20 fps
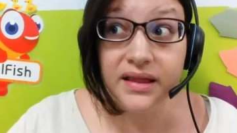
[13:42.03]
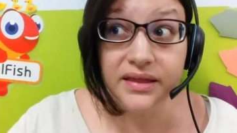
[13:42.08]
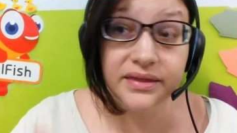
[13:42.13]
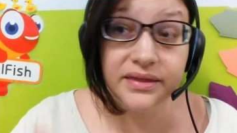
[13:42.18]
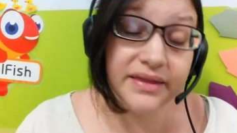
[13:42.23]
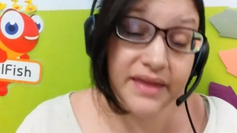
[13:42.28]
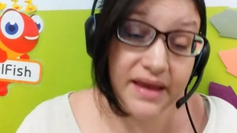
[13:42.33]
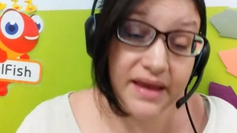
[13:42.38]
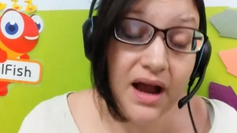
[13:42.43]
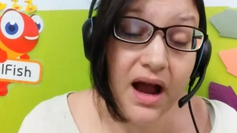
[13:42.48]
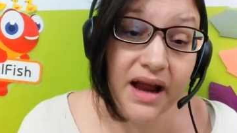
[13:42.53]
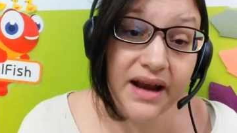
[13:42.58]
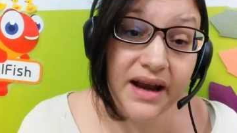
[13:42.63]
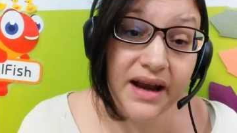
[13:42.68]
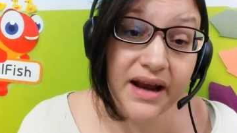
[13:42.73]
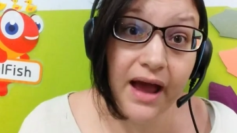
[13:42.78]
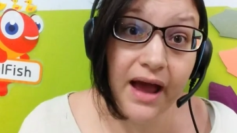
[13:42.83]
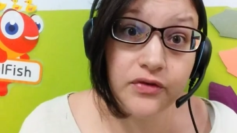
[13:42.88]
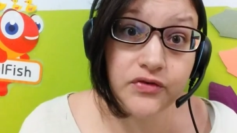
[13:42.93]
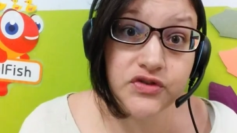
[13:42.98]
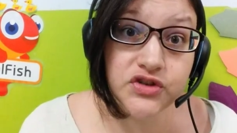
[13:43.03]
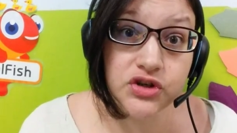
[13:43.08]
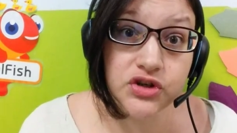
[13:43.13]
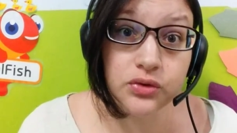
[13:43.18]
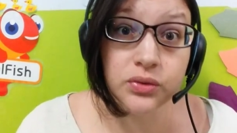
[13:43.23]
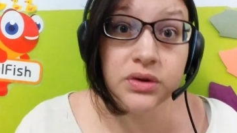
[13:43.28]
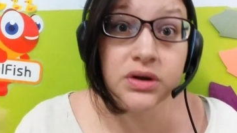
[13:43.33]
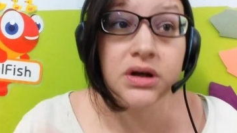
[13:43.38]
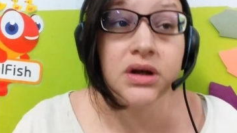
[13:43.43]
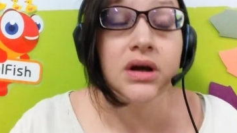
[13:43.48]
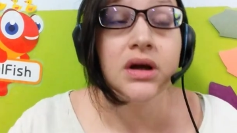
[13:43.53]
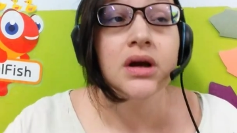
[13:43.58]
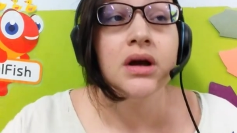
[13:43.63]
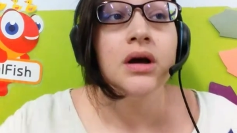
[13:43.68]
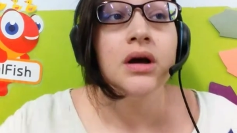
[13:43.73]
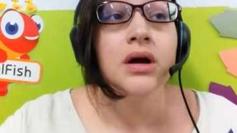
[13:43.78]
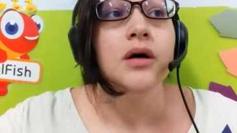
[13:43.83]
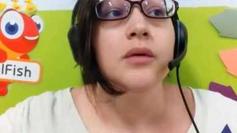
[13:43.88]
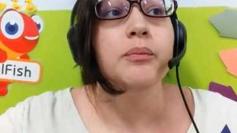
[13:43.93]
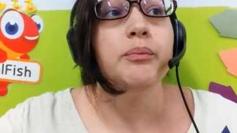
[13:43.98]
They kind of have to.
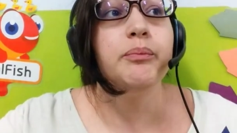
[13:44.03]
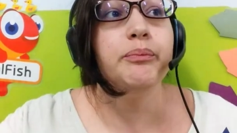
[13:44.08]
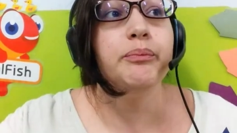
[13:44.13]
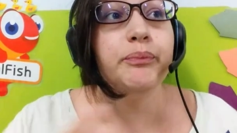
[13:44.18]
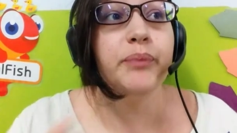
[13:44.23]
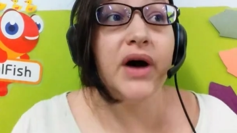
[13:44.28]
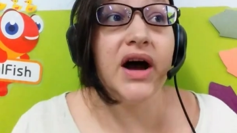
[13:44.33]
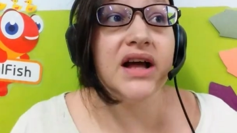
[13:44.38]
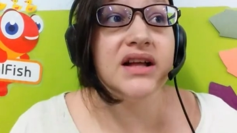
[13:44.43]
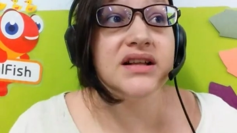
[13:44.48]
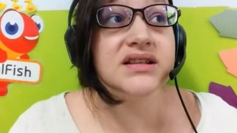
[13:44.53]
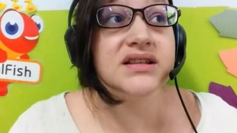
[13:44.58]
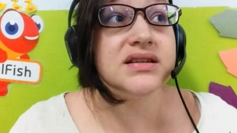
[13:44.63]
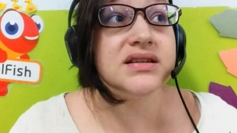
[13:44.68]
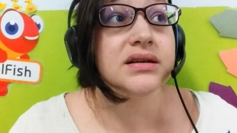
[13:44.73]
But